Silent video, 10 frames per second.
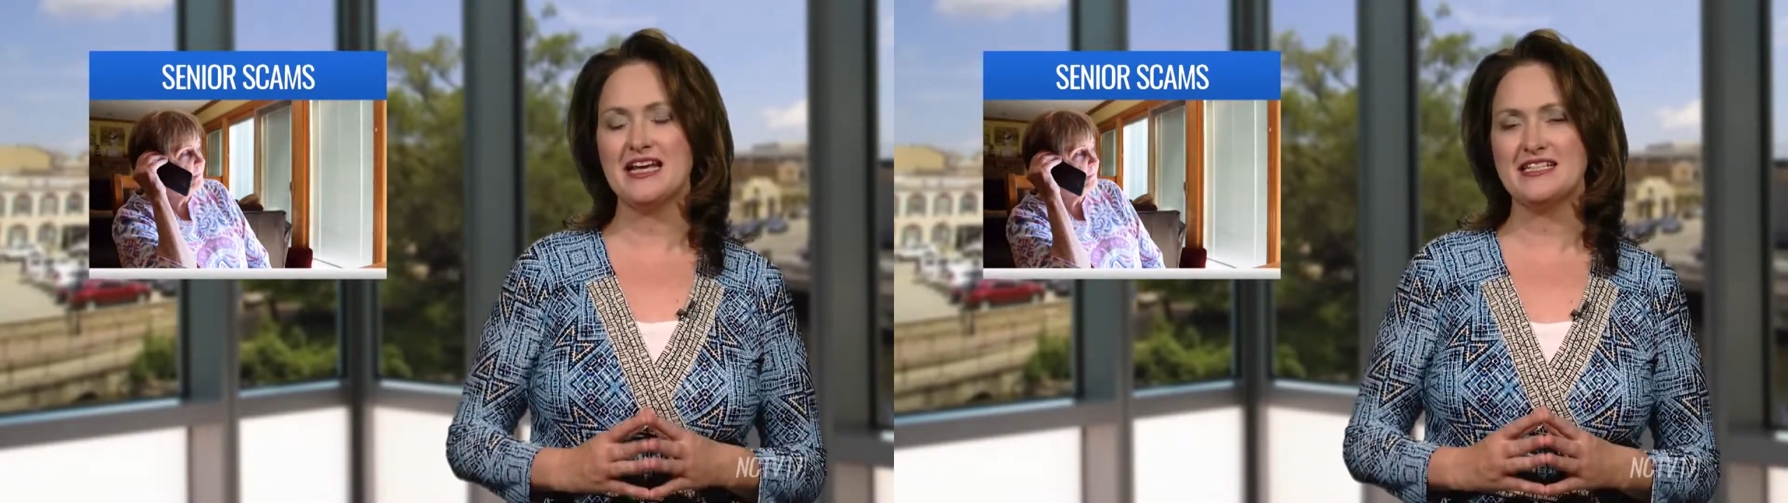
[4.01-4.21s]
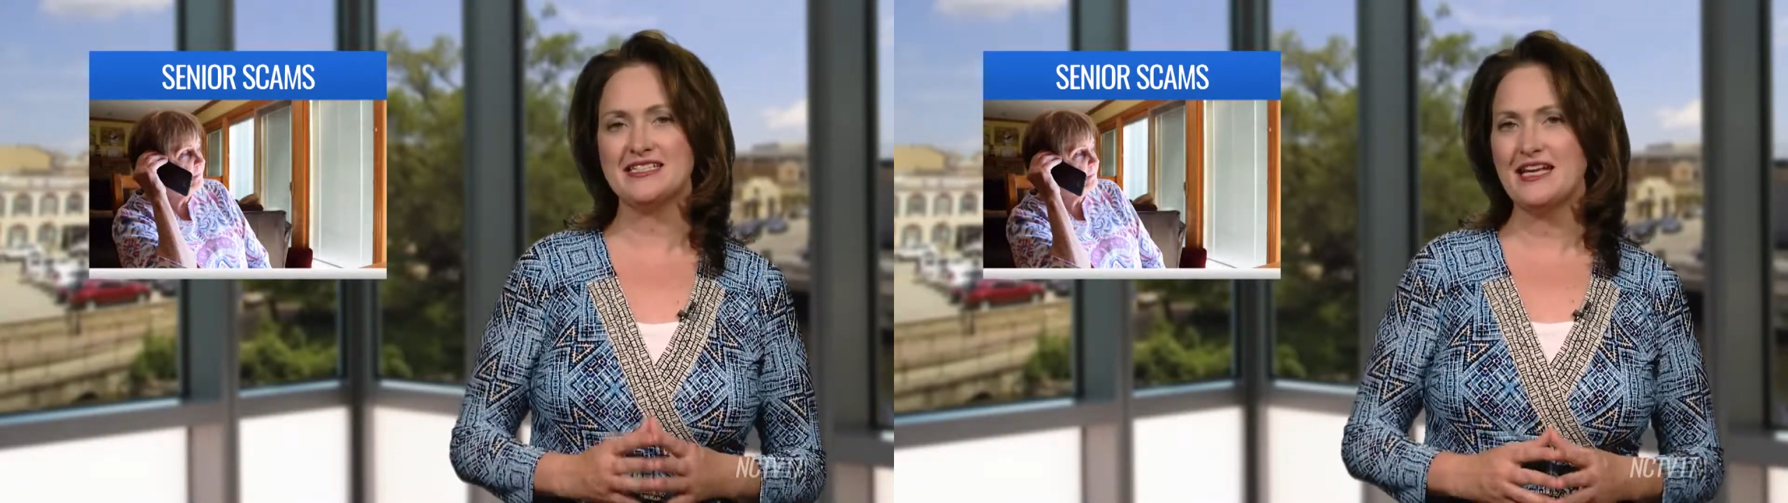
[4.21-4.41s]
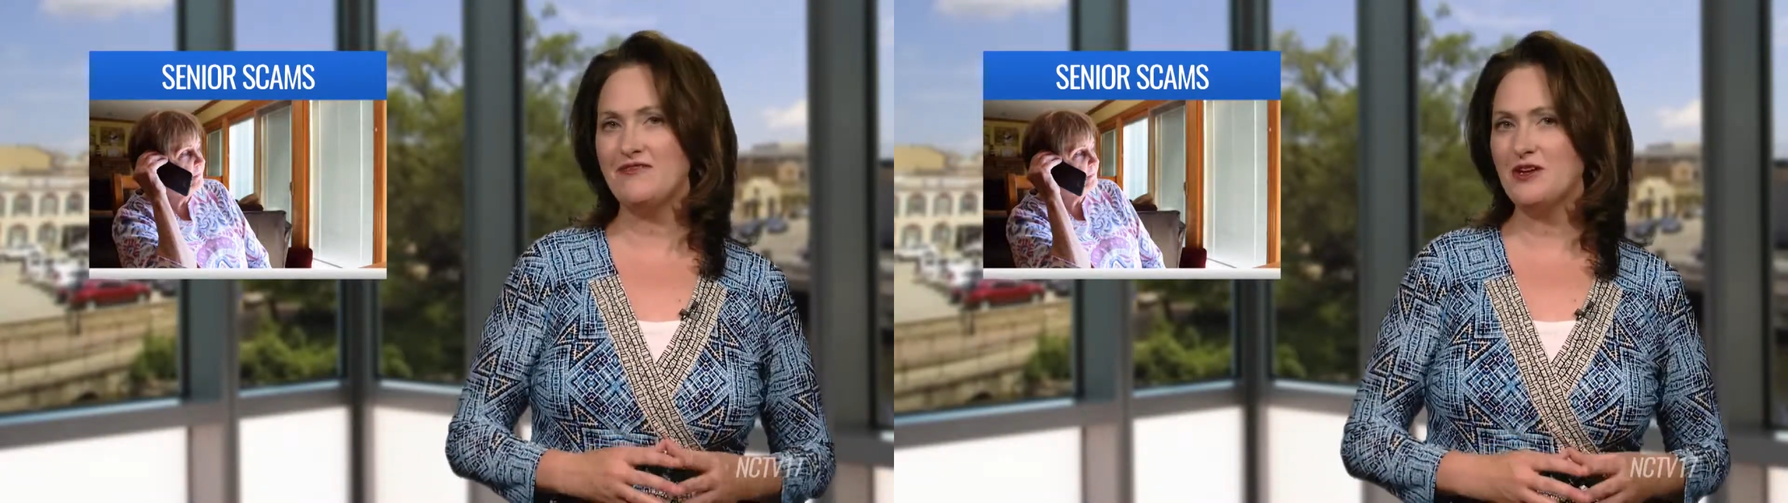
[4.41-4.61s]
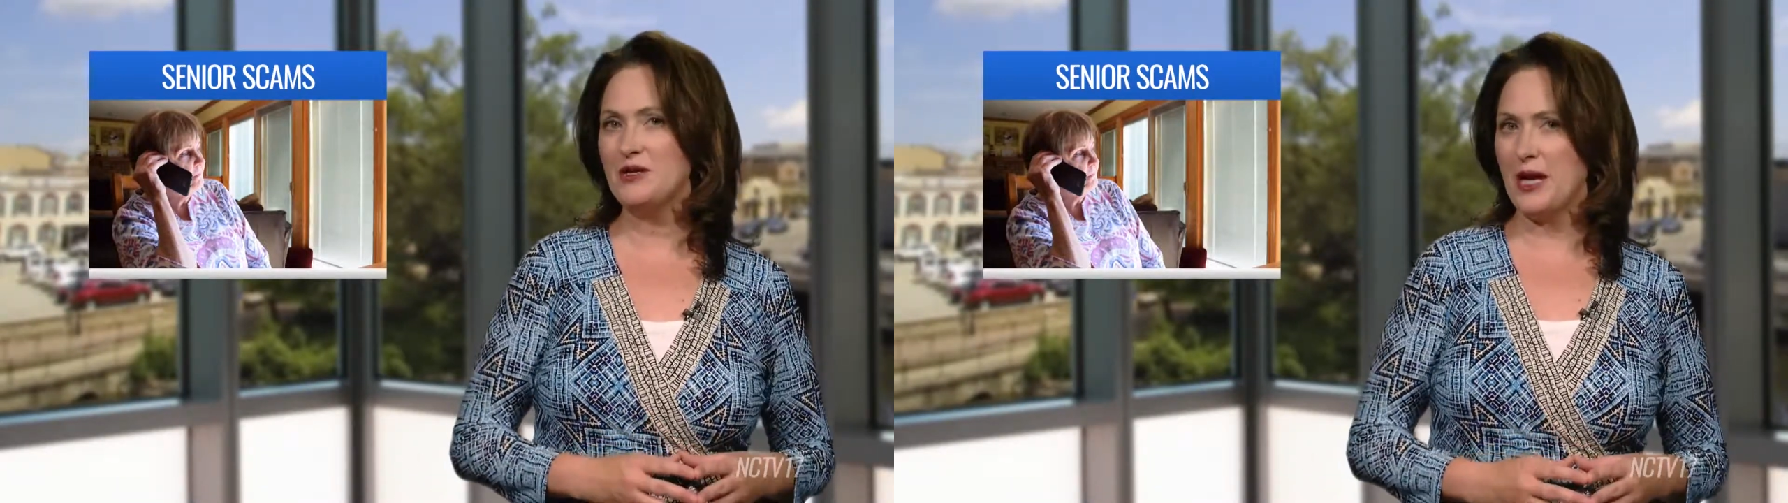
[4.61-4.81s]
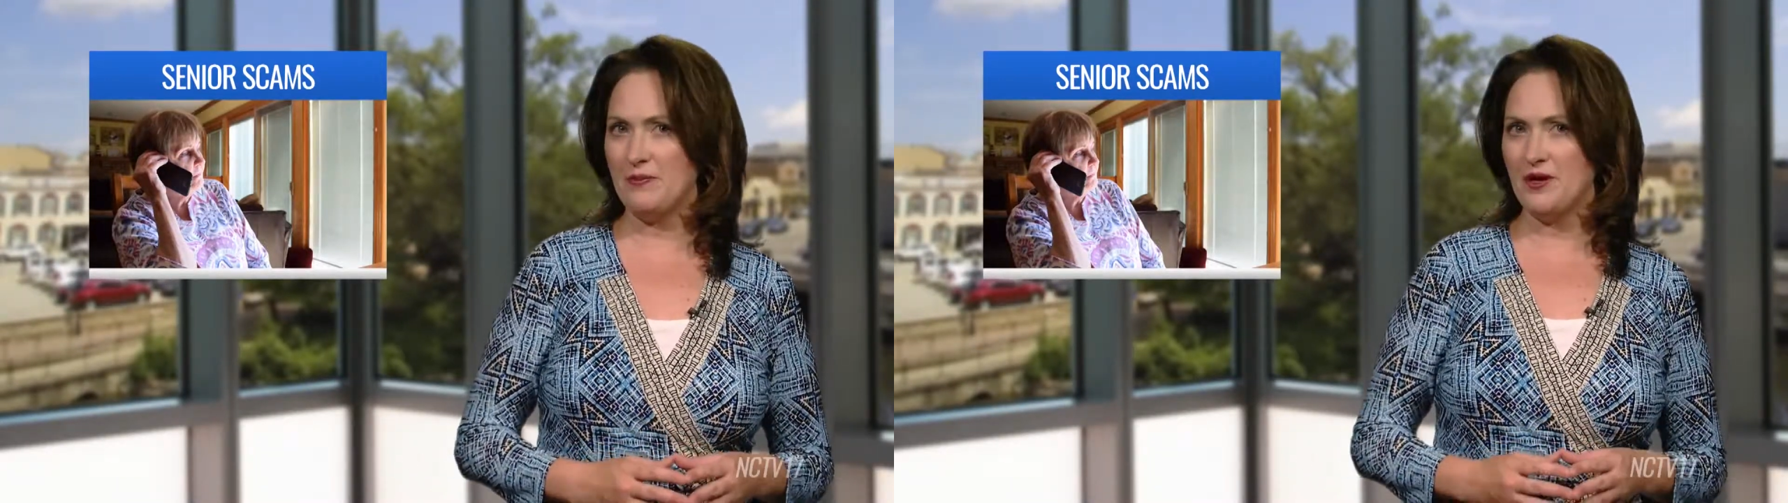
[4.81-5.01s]
A
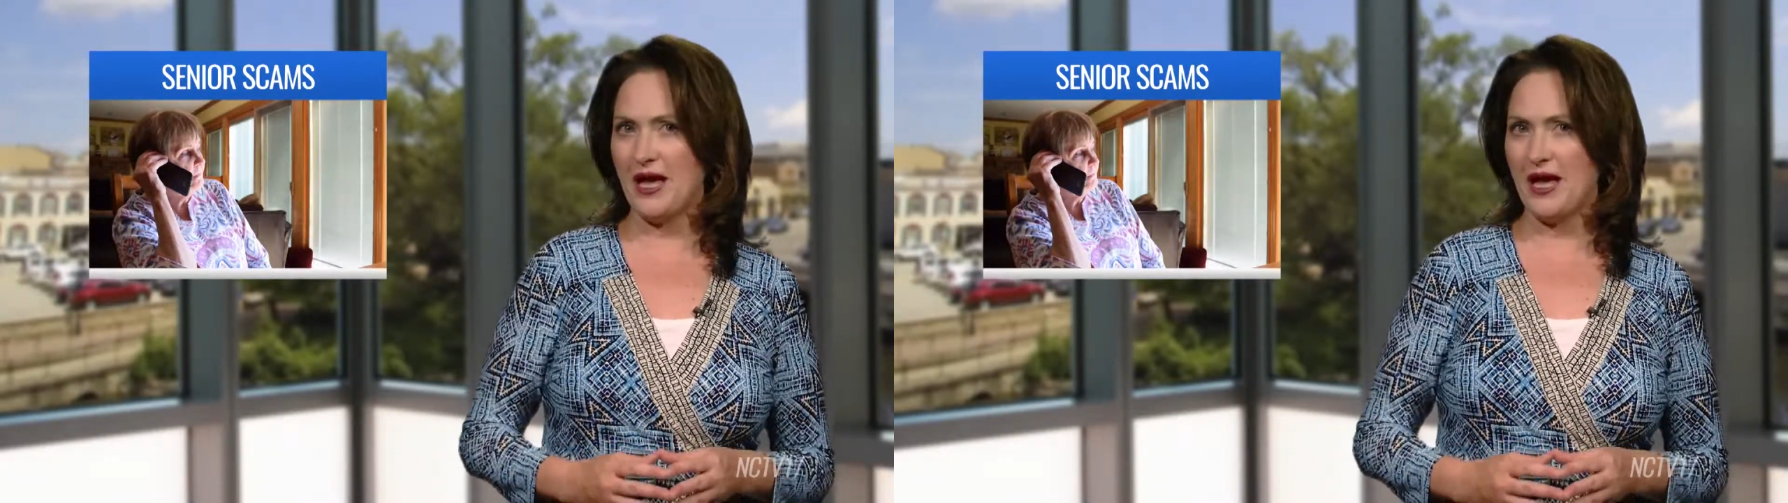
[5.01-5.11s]
Safer Naper